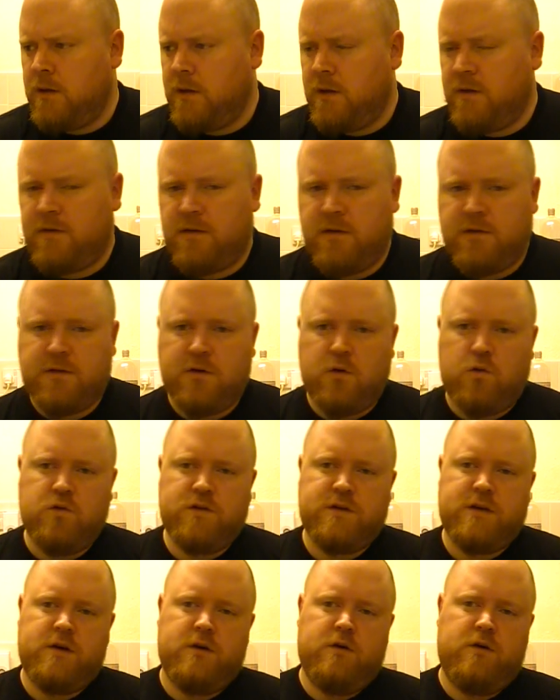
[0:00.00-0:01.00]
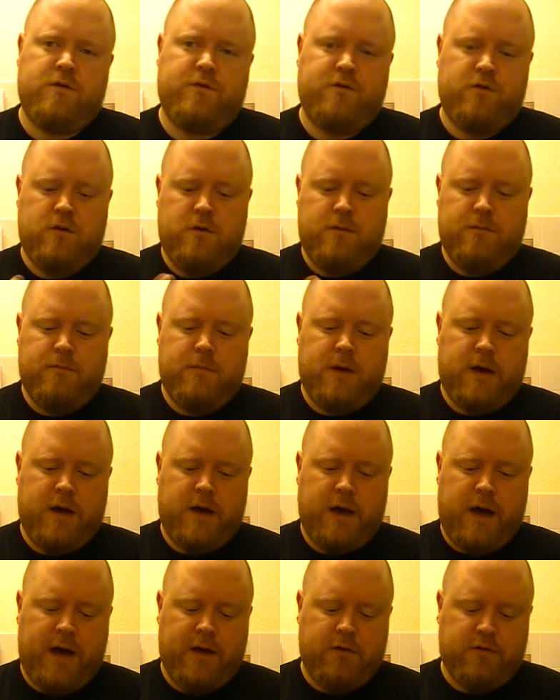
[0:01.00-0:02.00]
this is also from
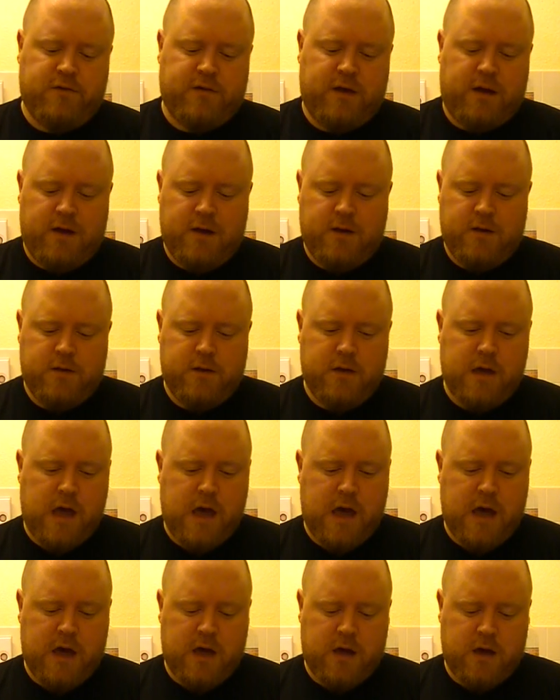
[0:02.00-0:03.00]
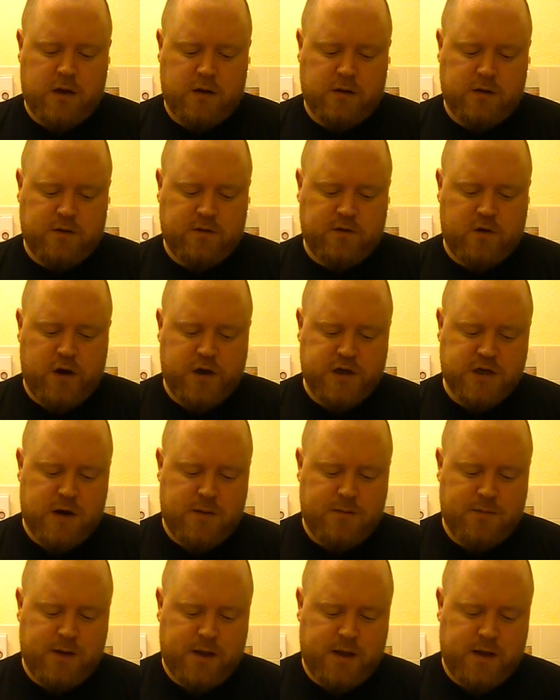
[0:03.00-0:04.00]
Ale Cellar, the Scottish
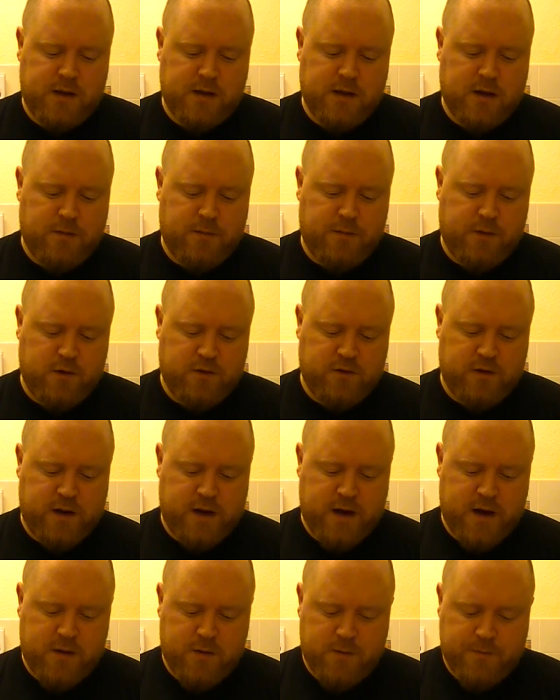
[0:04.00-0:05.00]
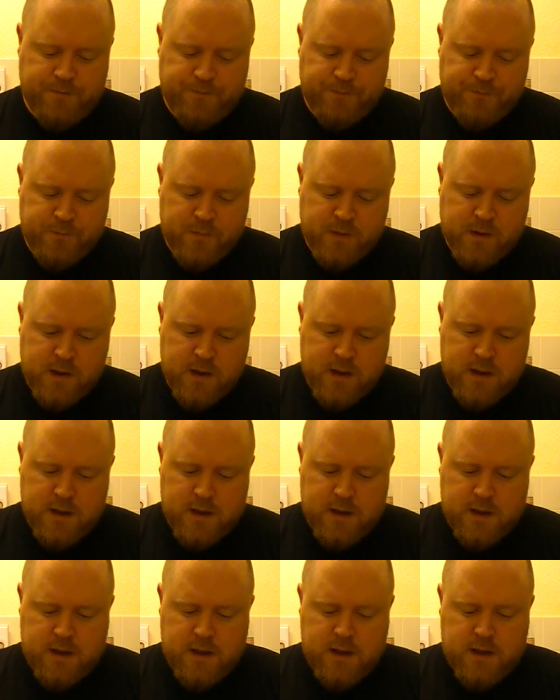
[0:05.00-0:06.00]
company that I'm using now.
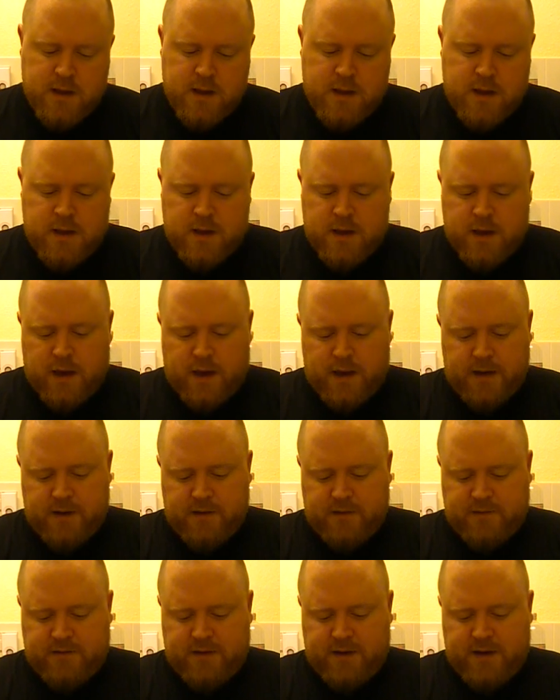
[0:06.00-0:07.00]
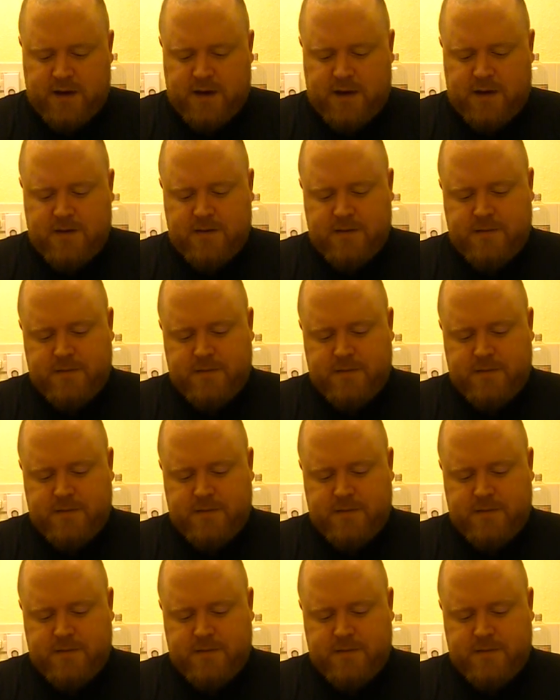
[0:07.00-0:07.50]
And it's one